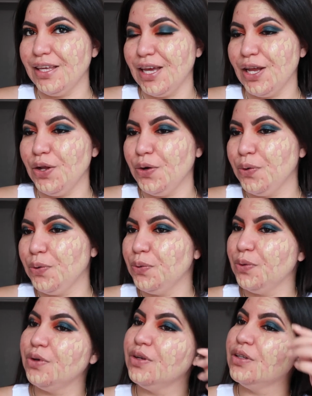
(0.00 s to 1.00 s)

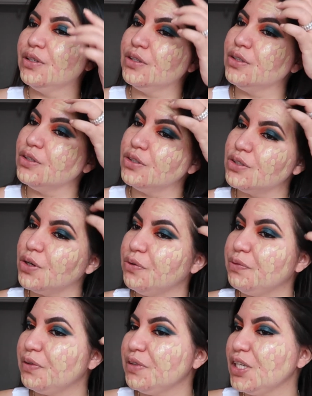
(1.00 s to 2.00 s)
yellow
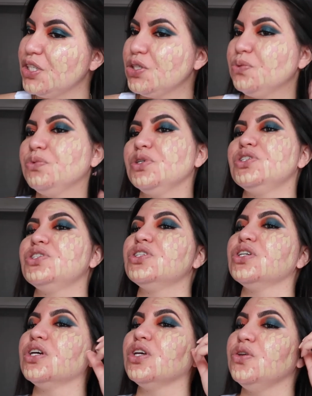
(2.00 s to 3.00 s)
tone foundation
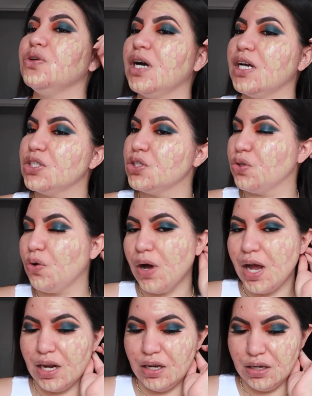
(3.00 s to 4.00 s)
which you guys know
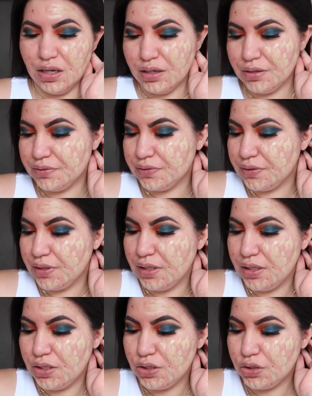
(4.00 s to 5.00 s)
I love
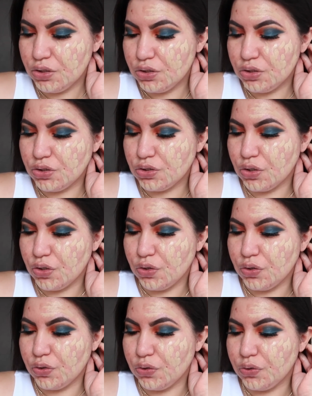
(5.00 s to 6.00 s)
so
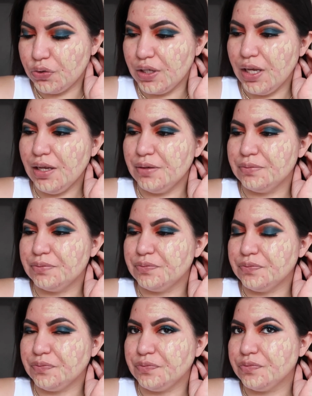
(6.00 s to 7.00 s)
yeah
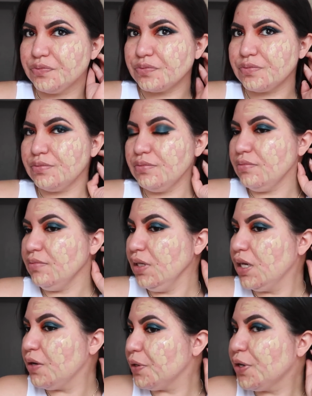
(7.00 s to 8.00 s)

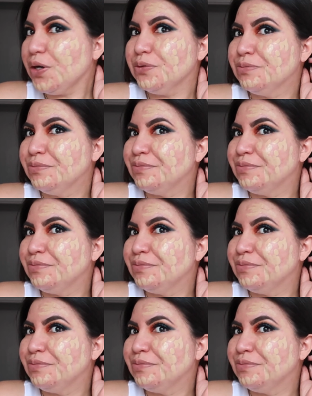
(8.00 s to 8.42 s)
here we go